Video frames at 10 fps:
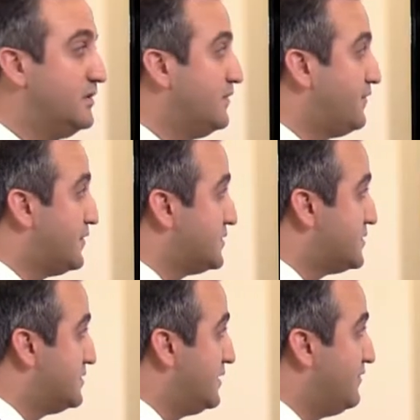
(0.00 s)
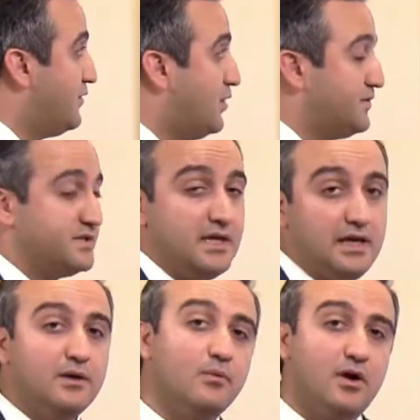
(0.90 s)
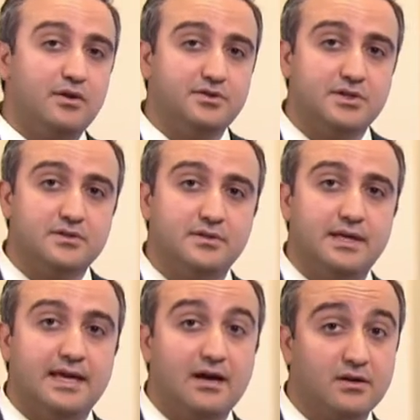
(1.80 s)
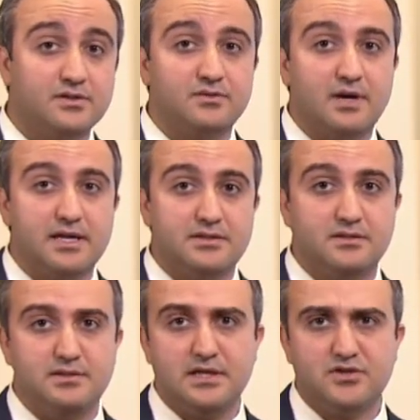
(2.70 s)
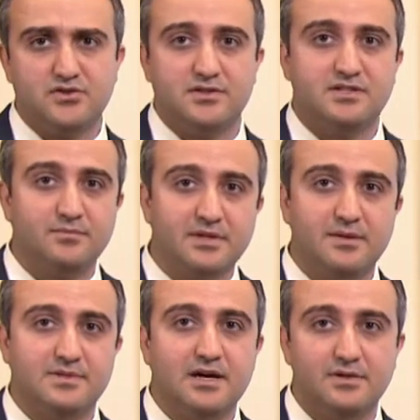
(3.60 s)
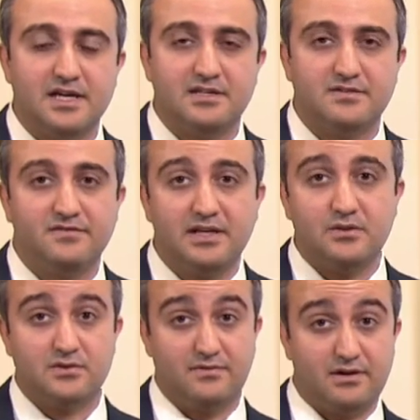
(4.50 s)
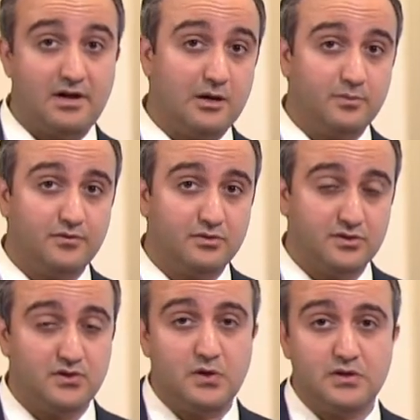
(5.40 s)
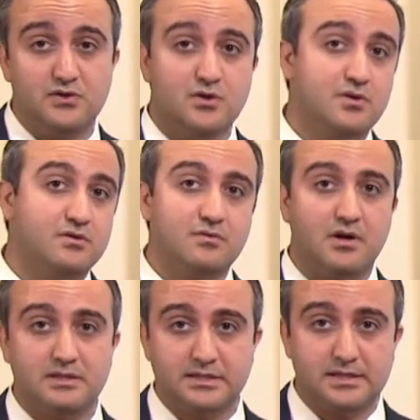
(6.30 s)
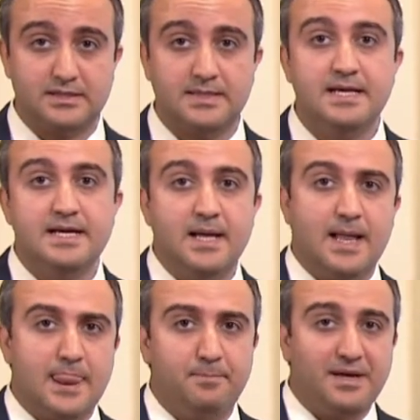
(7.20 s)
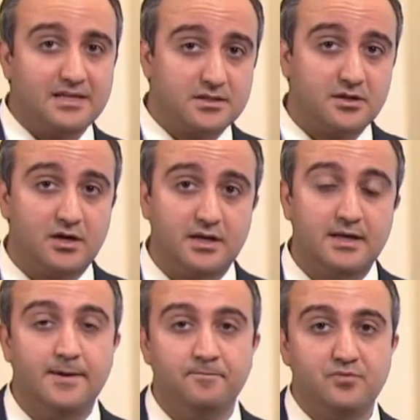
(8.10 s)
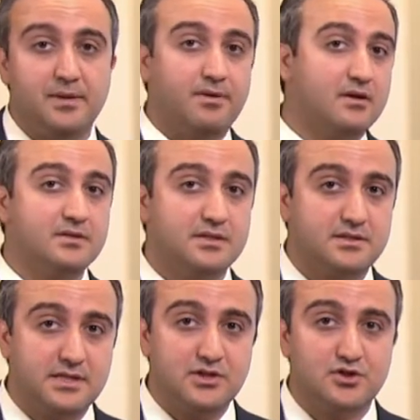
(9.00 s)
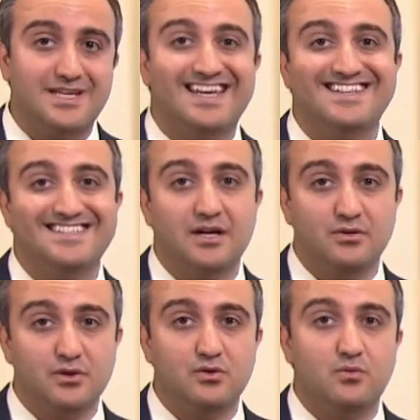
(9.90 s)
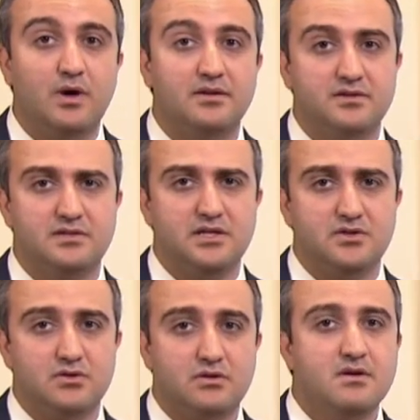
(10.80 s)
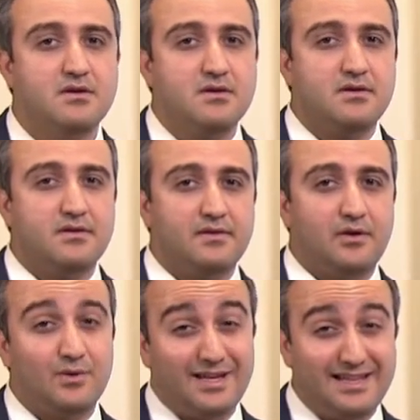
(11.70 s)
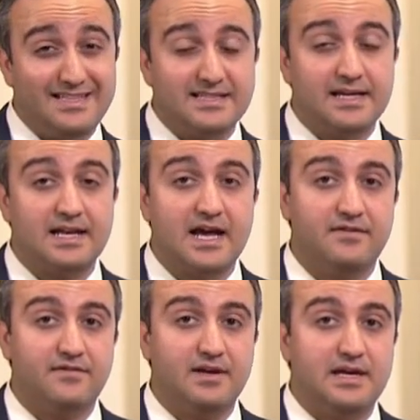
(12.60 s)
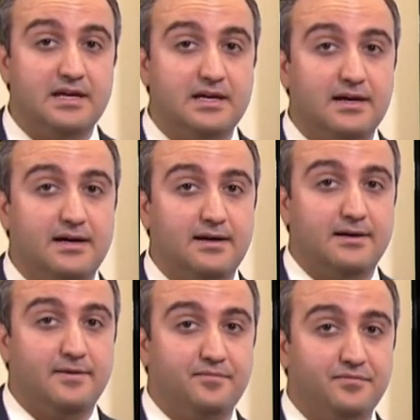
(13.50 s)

First involves seeing a neurologist so they characterize the seizures. And sometimes nowadays, videos are very helpful because you can show your neurologist, and based on the appearance of the seizure, they can tell you where the seizure, or at least they can have a uh,